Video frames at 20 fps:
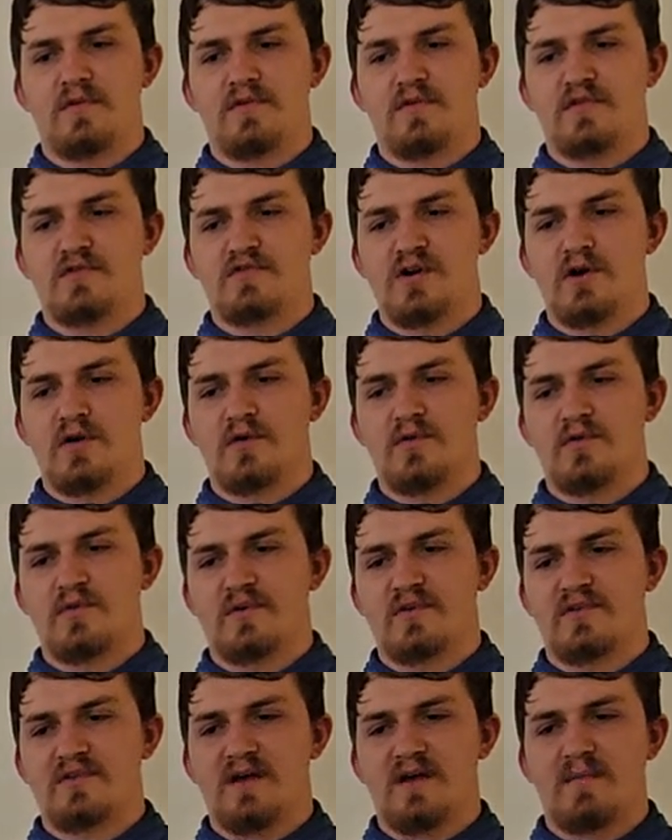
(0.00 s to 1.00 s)
drones were
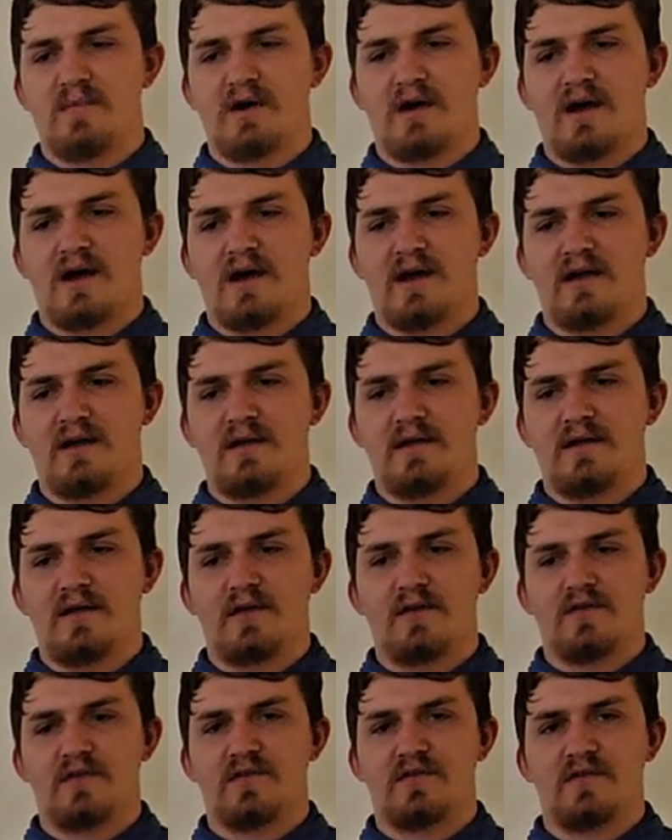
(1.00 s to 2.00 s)
sent by
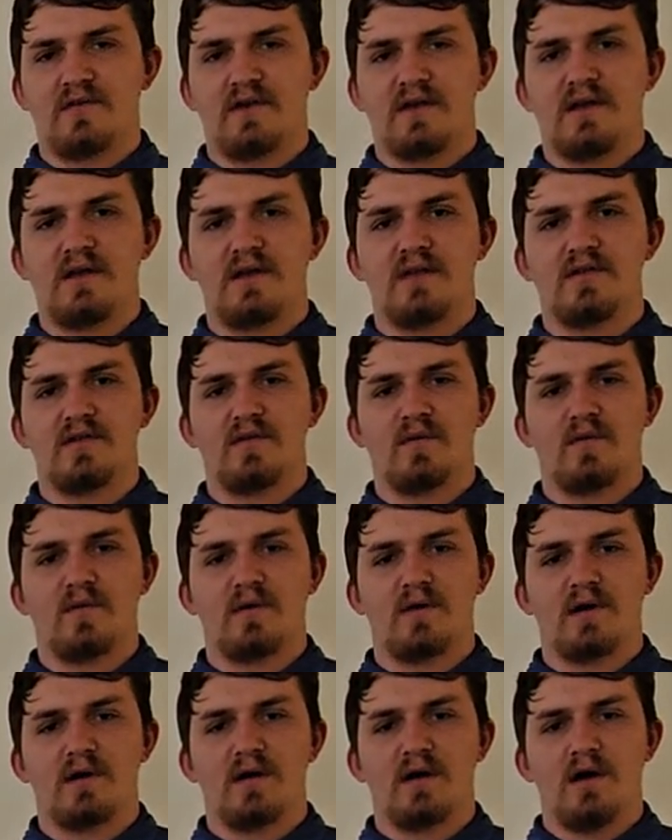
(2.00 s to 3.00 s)
either civilians
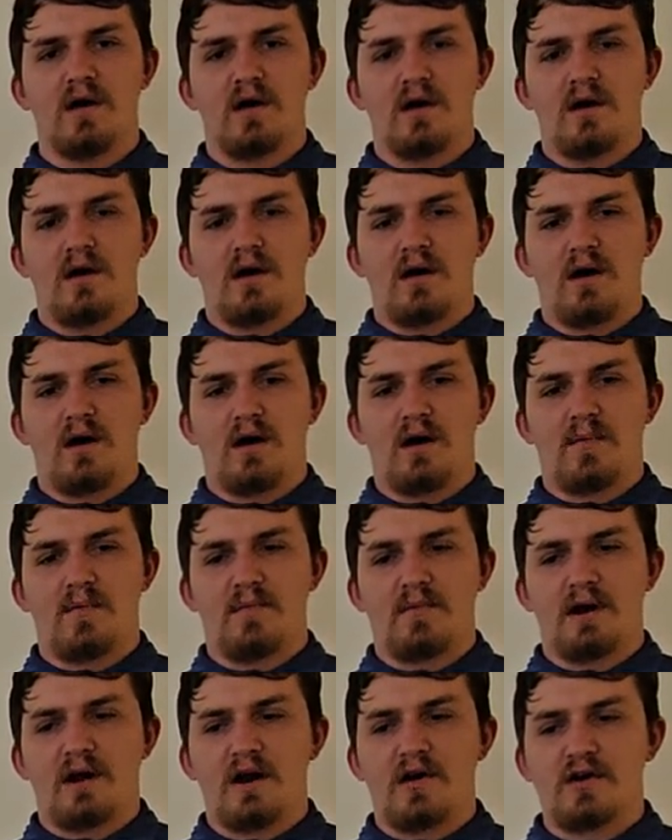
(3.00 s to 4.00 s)
or um,
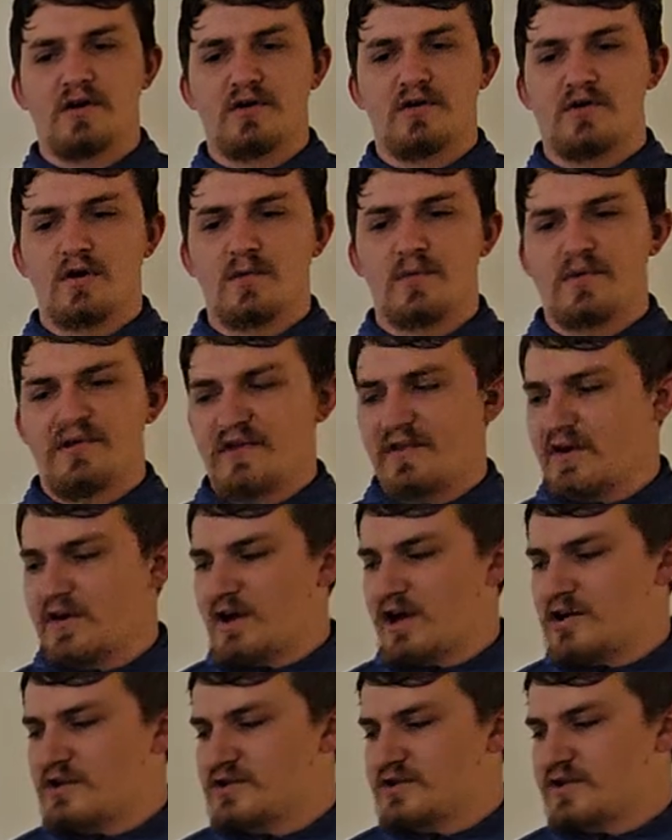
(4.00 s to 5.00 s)
an unknown group within the
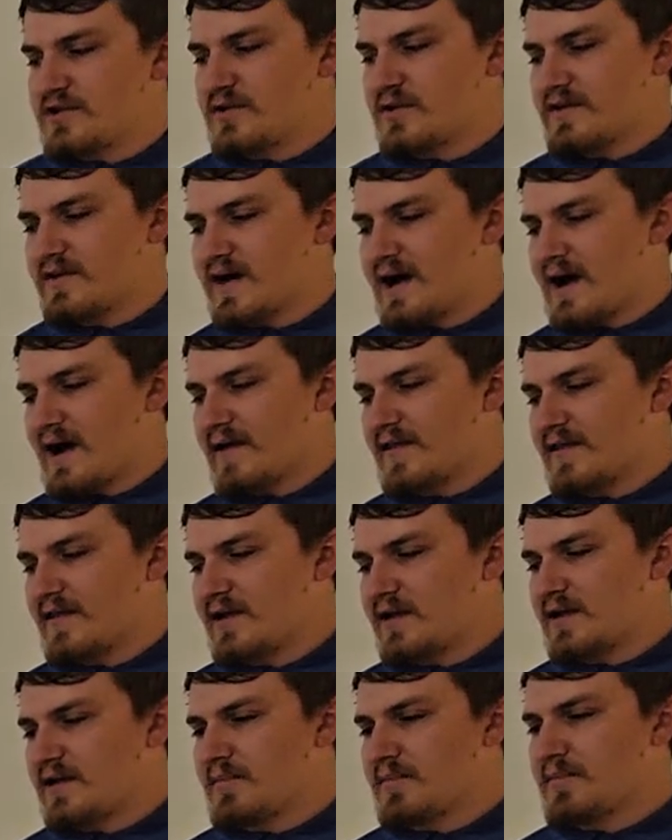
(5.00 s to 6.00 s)
country to attack
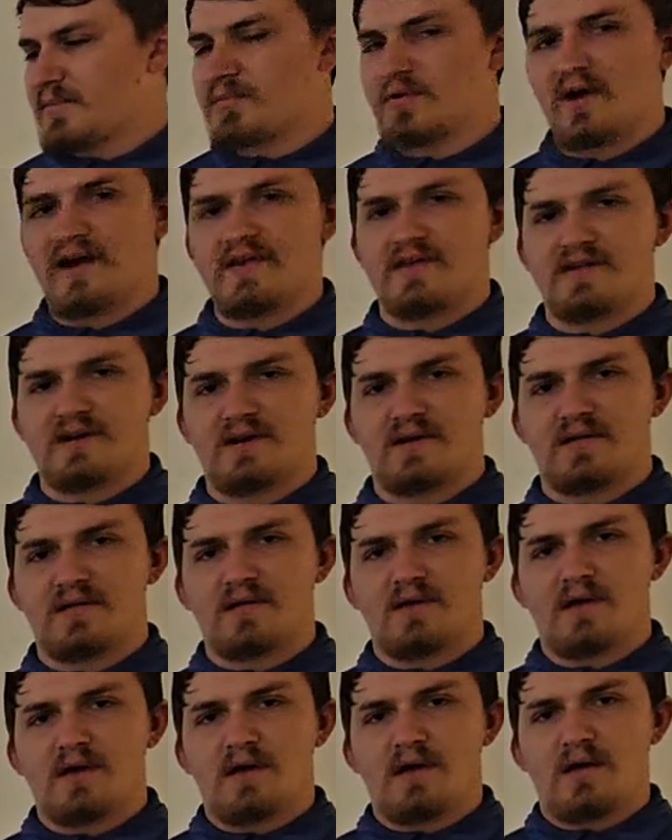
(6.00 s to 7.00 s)
the president
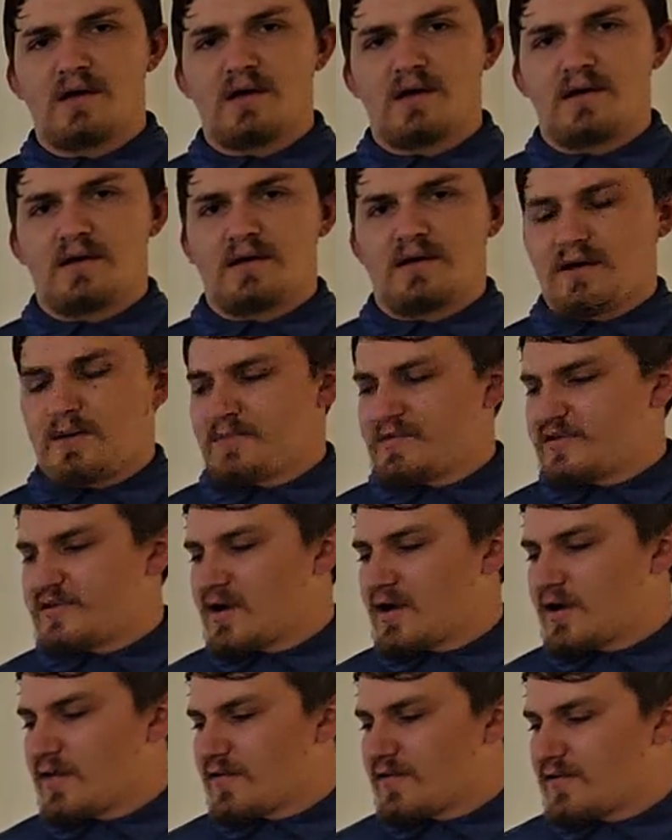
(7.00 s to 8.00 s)

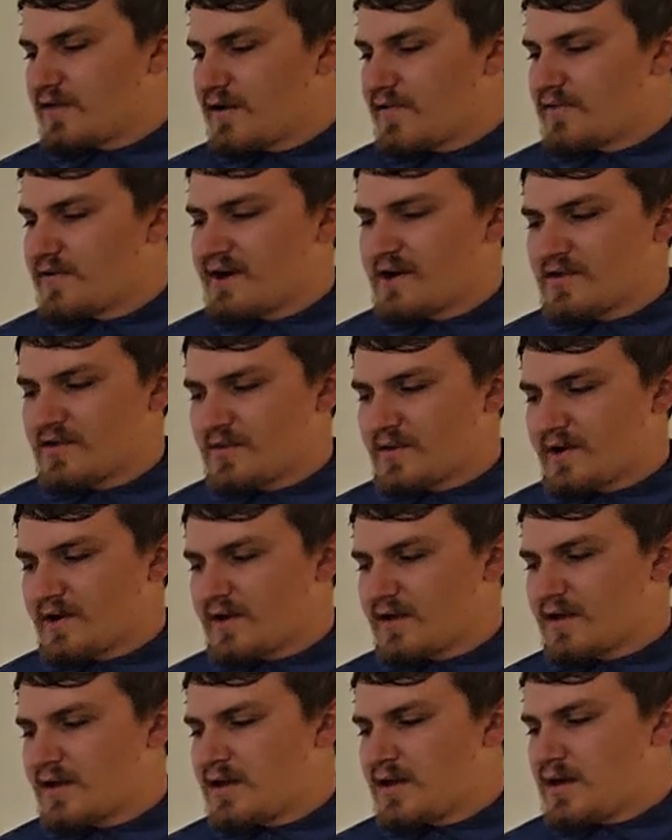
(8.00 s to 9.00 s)
himself of
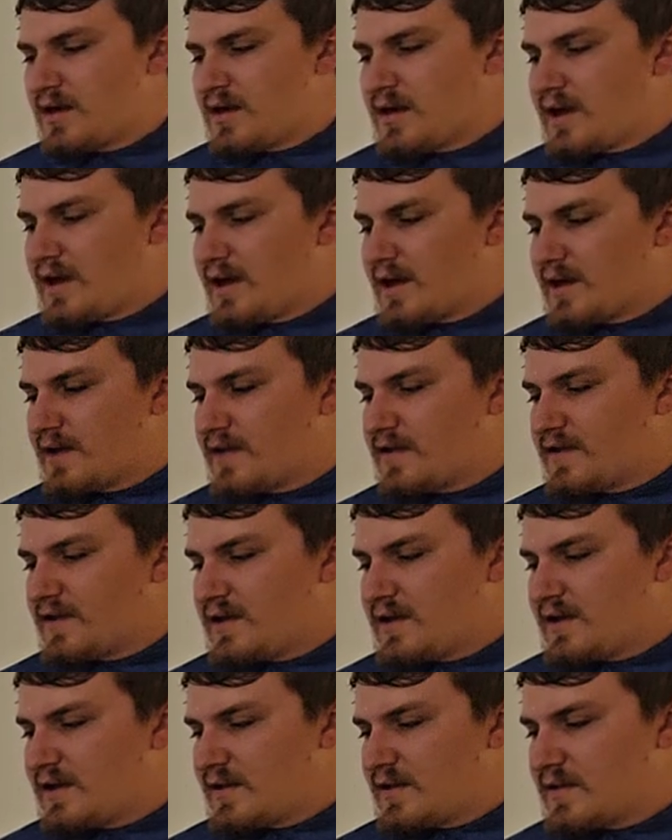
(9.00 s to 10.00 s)
Venezuela. And
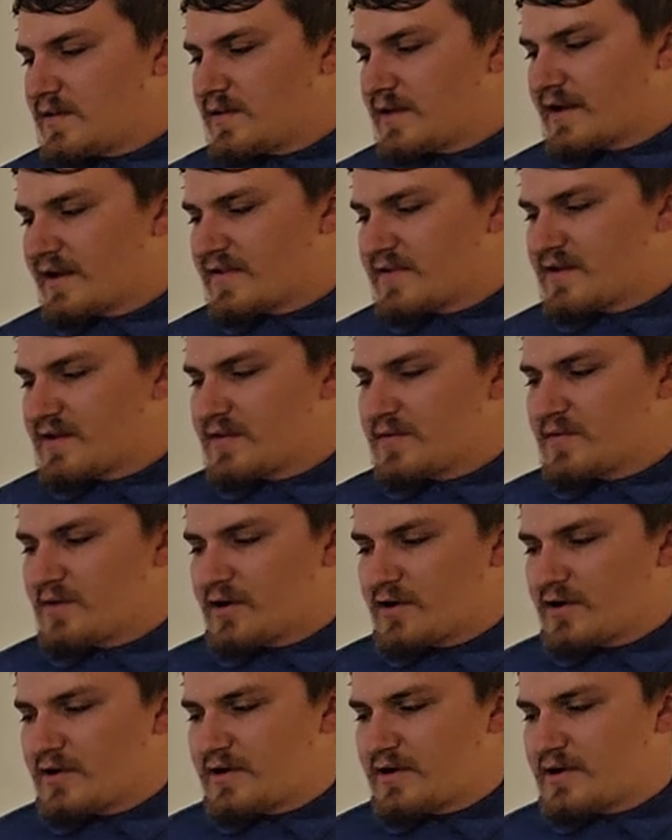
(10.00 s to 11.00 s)
the, like I said
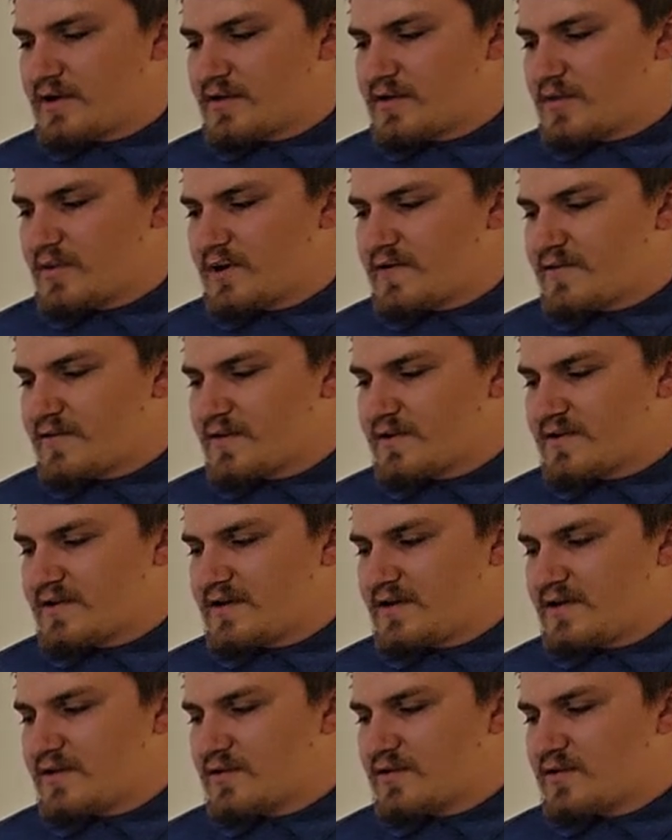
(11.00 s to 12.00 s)
earlier,
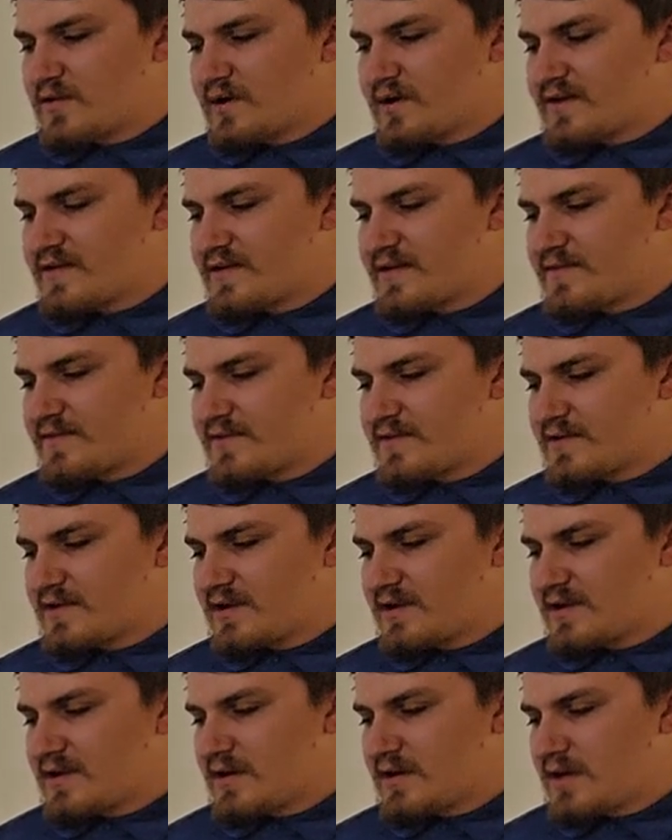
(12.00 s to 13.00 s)
2014 through
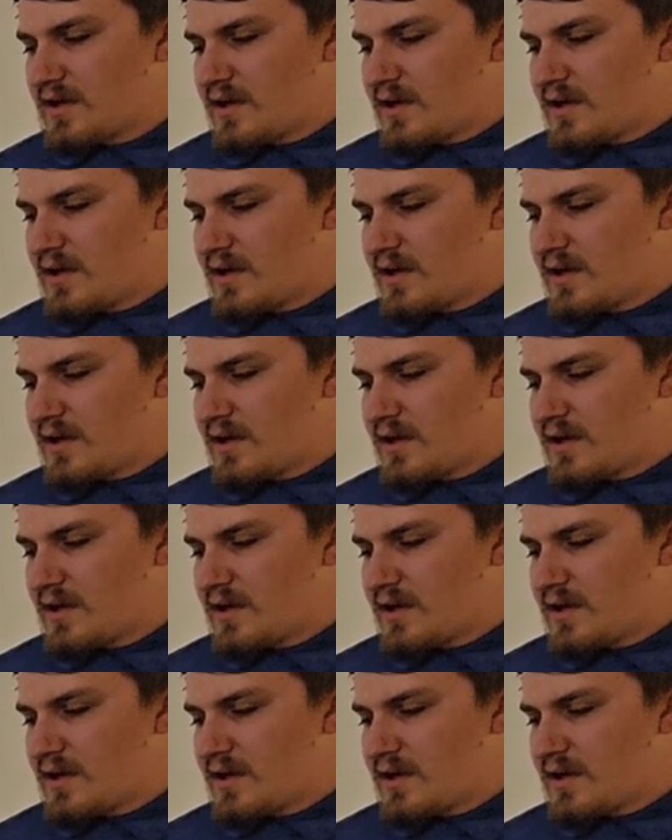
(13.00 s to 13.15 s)
2017